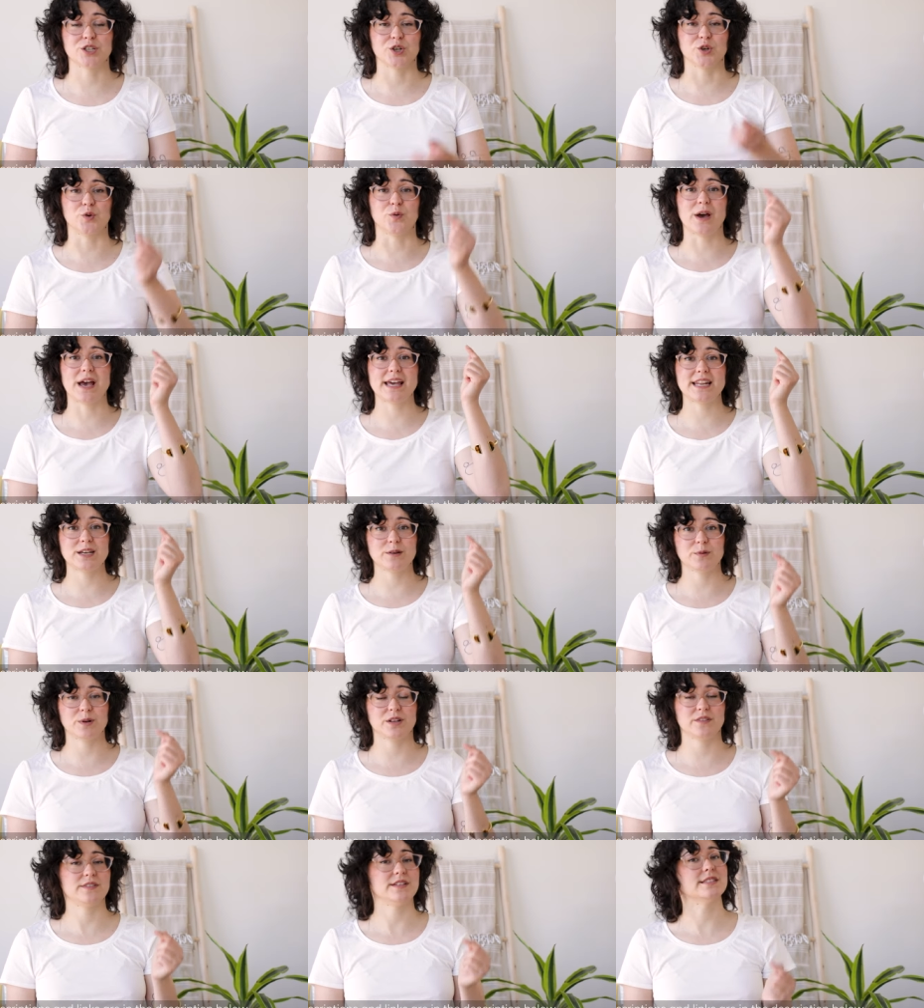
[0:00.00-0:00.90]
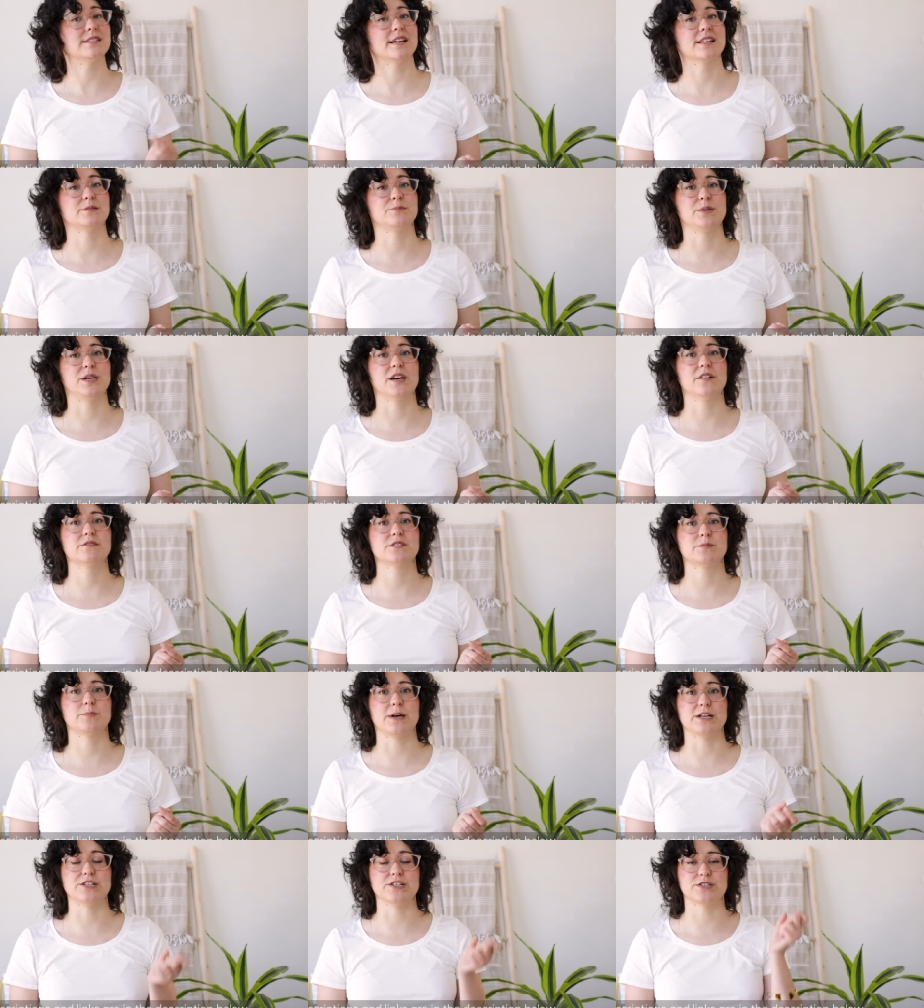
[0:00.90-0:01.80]
to any one of these
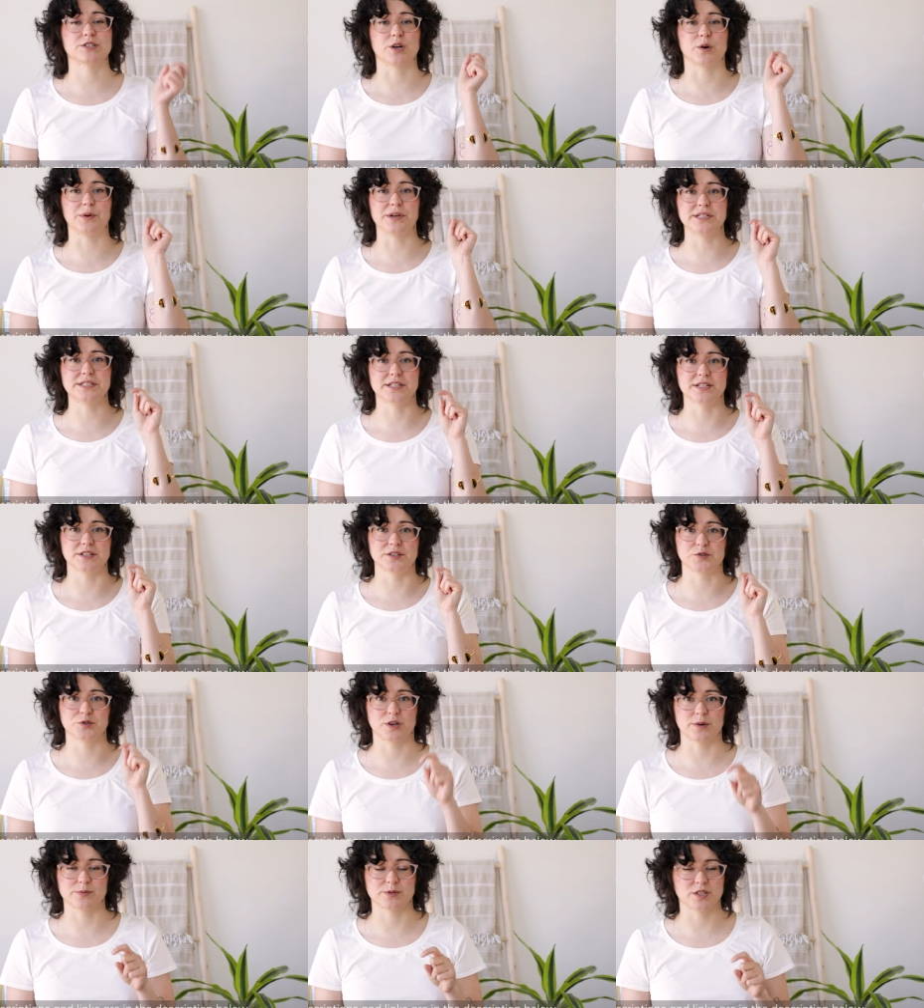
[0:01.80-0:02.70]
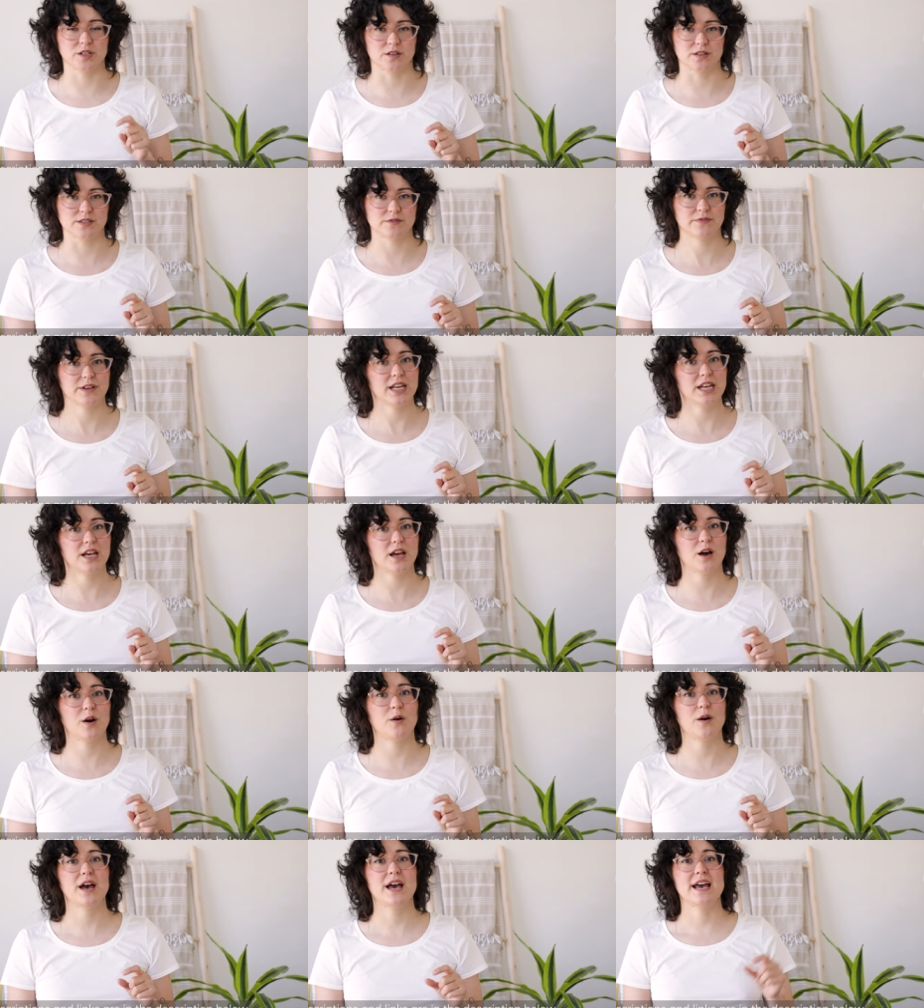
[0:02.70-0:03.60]
SPFs by just going to the description of this
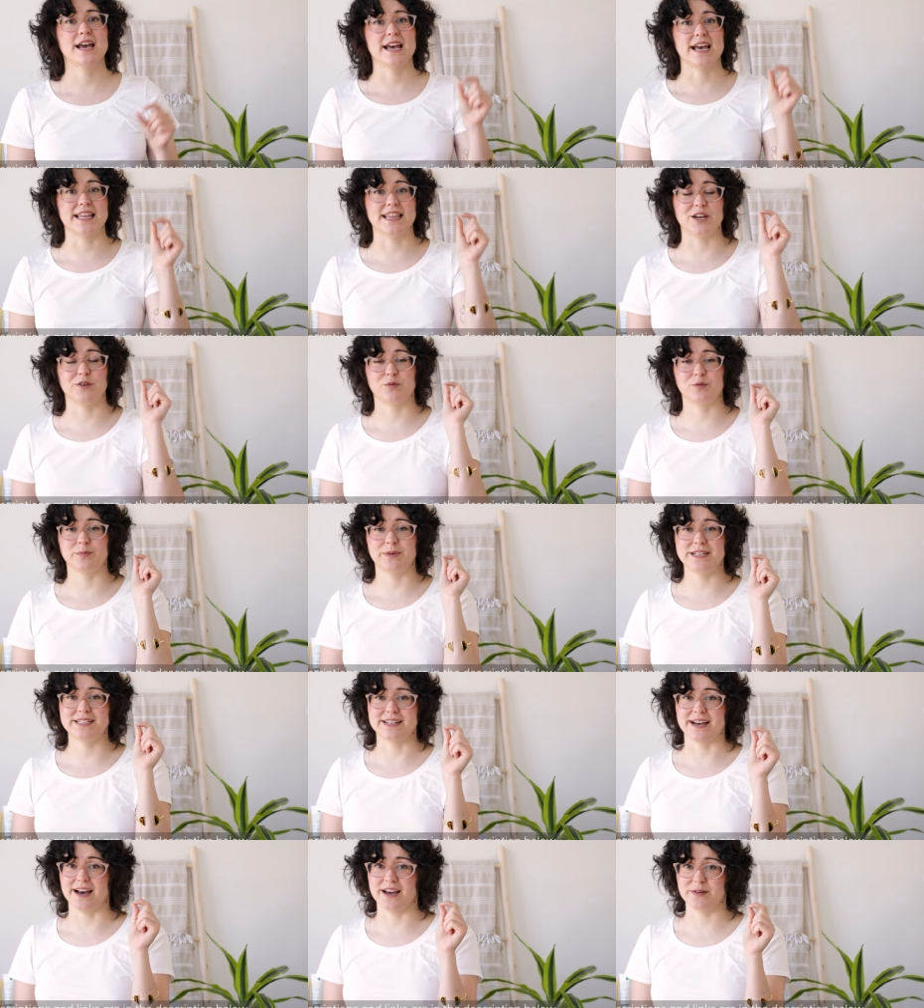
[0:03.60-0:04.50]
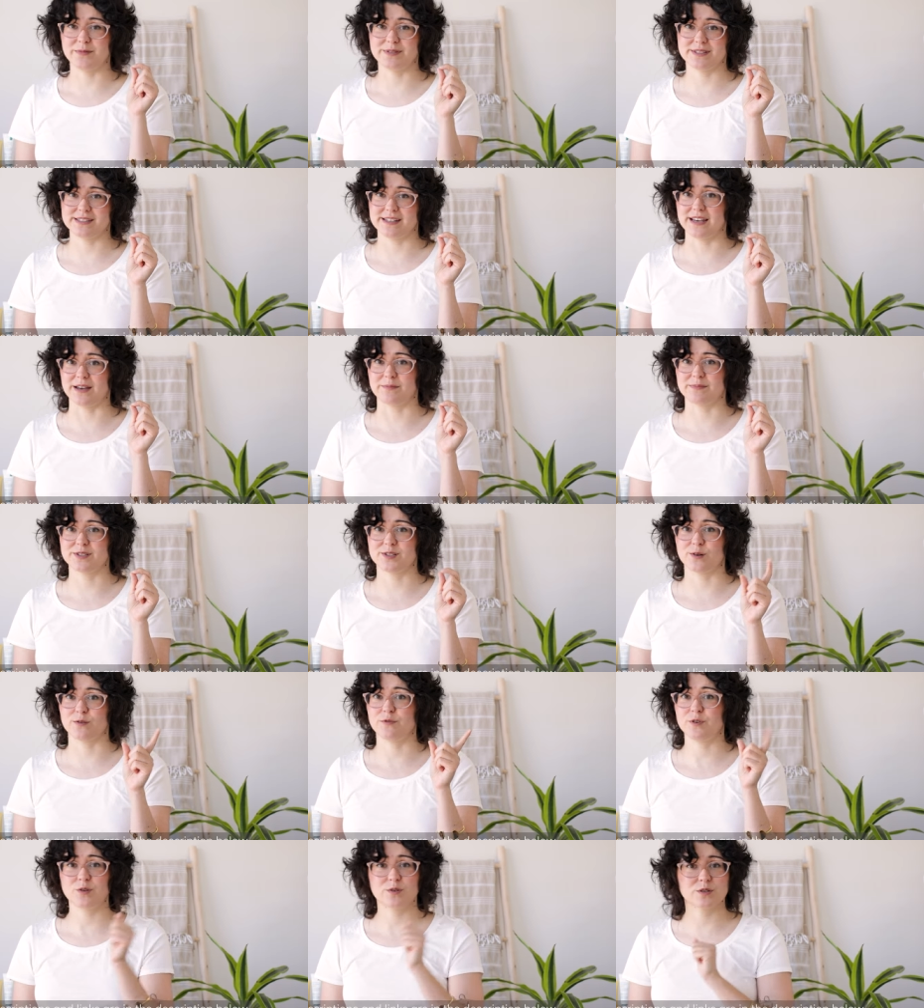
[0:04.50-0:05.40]
video and there will be timestamps. So
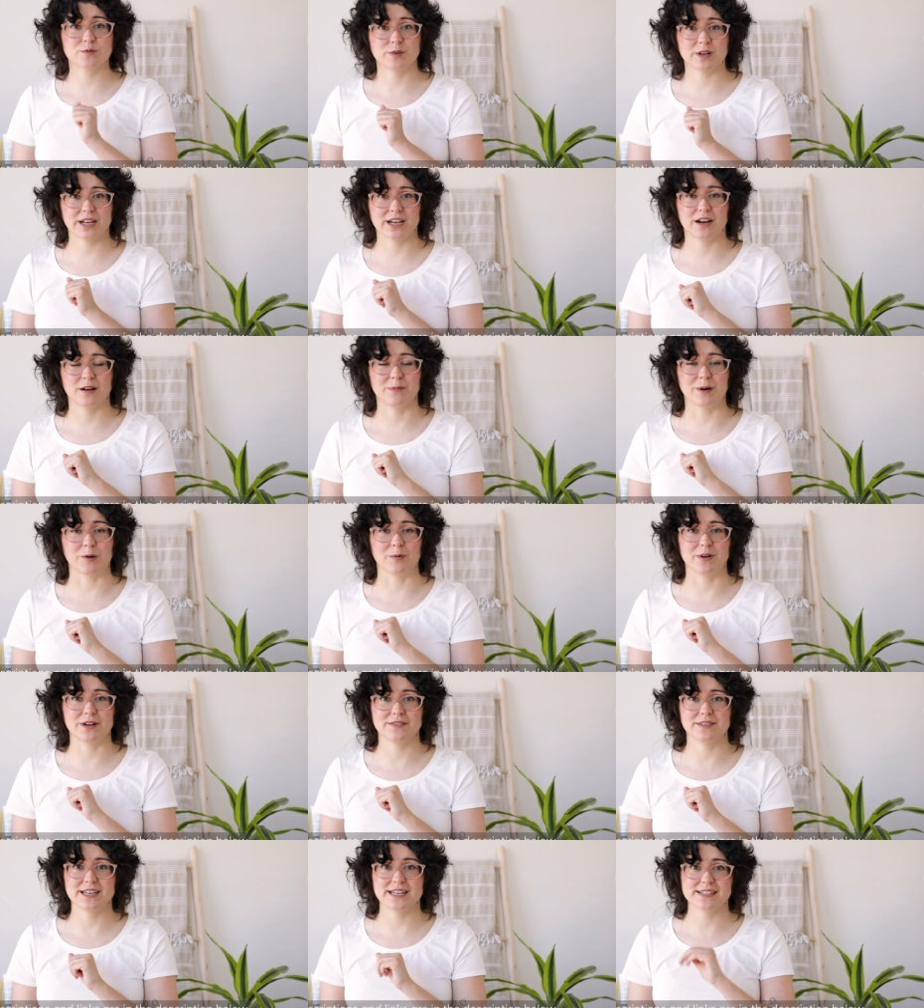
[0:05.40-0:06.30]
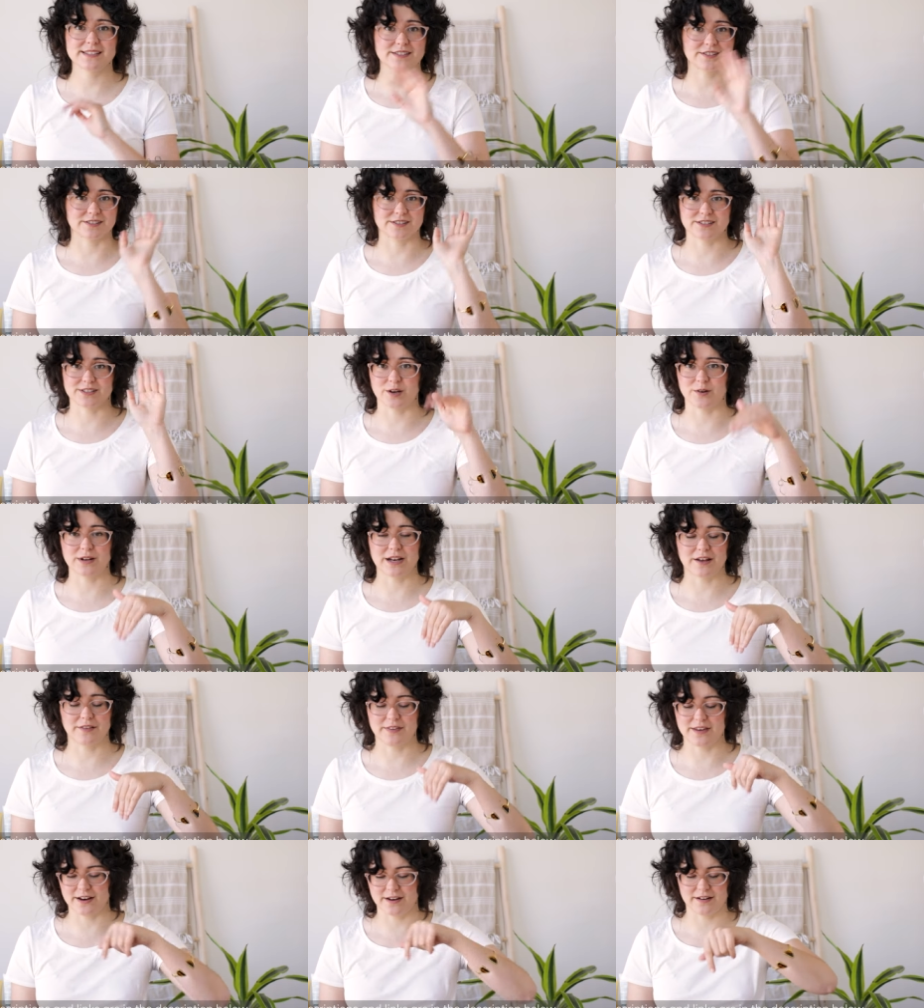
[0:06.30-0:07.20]
if you just wanna hear about one of these, just go
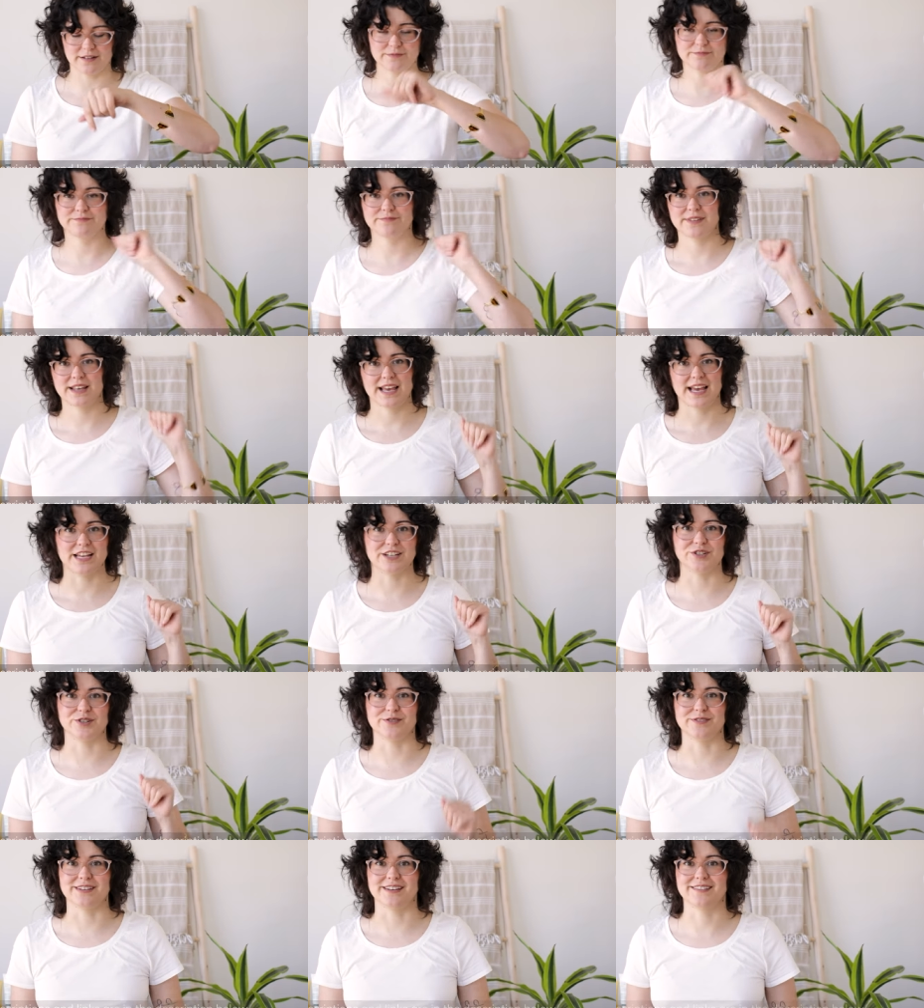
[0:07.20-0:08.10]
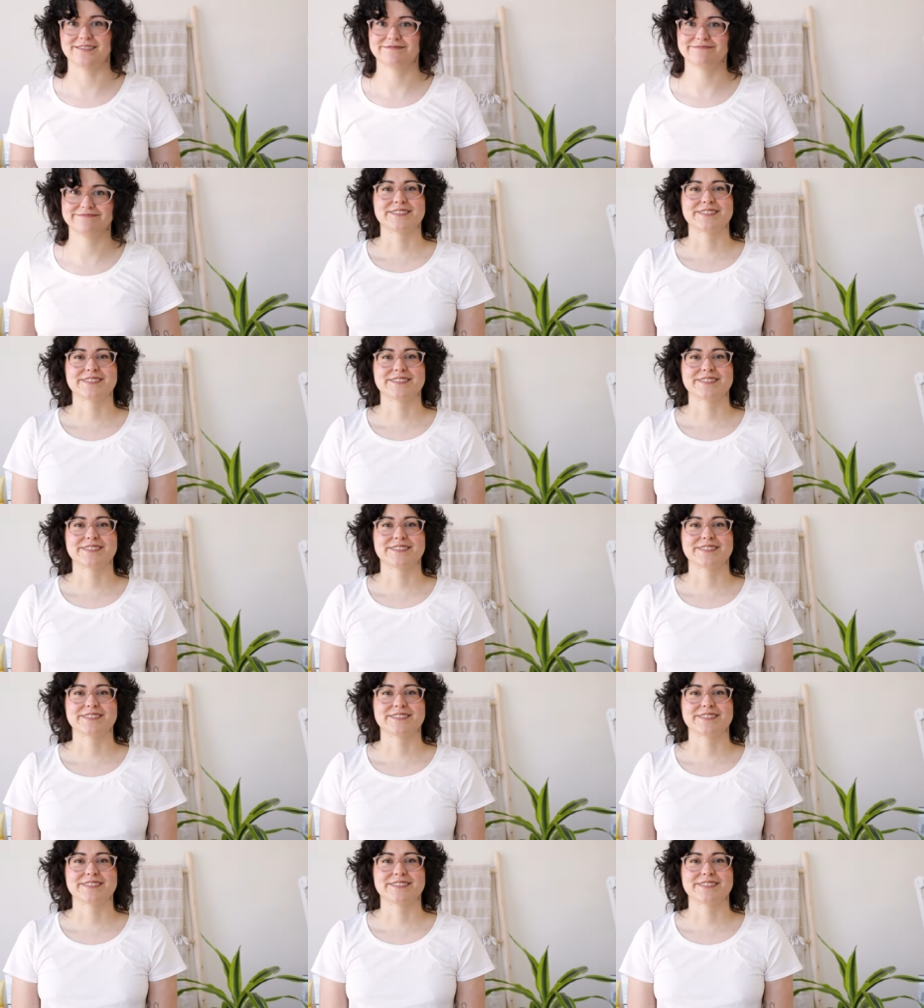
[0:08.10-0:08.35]
down there and choose it.